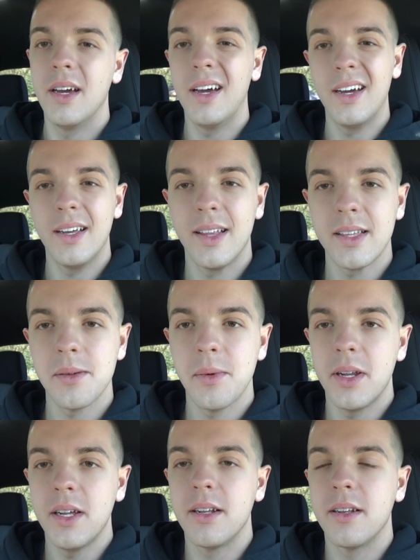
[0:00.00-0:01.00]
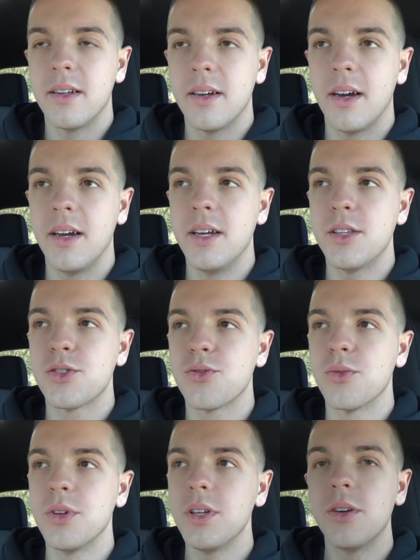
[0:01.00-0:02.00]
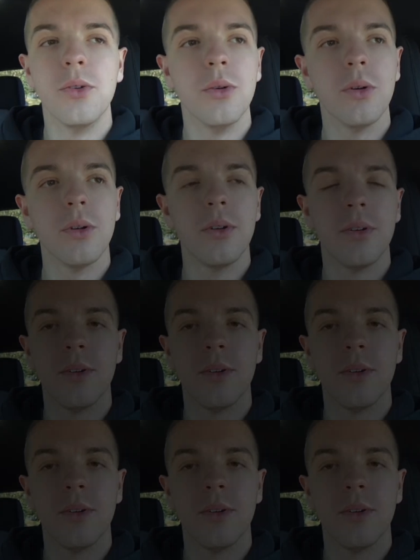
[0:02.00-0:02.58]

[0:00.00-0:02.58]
And that's about it. It's really cool.